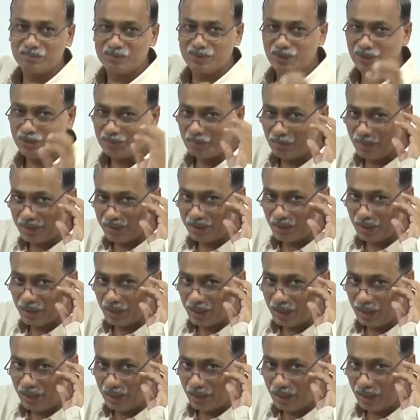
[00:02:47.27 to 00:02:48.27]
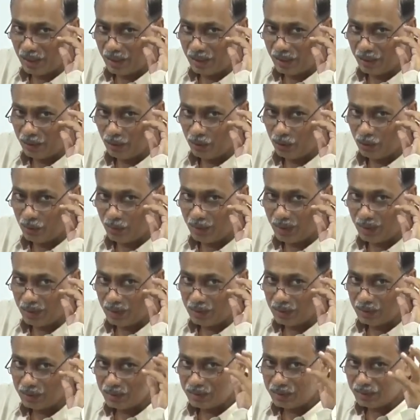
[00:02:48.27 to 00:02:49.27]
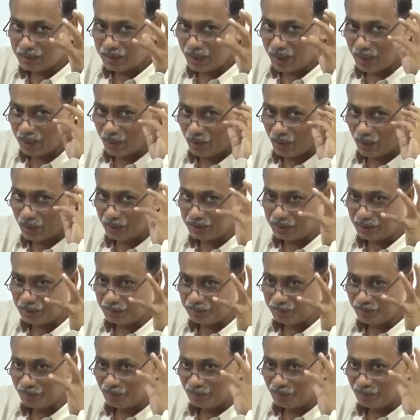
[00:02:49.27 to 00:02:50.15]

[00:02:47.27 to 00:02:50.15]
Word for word: it's majorly related to human psychology